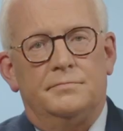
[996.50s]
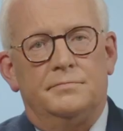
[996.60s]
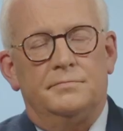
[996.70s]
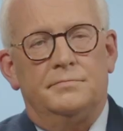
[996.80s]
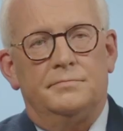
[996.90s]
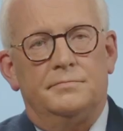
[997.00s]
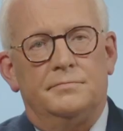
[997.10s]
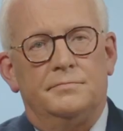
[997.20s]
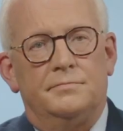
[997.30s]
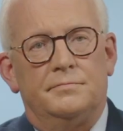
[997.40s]

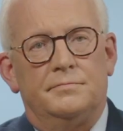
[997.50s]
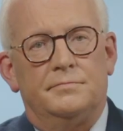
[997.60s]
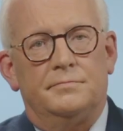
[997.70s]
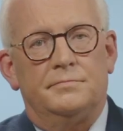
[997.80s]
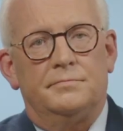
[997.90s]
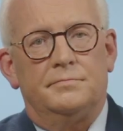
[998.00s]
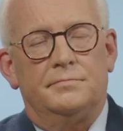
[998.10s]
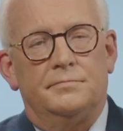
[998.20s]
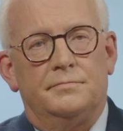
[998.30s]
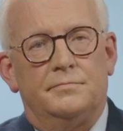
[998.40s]

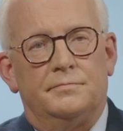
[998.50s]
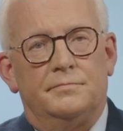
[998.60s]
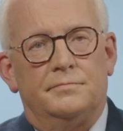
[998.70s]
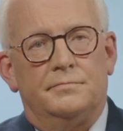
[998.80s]
(silent)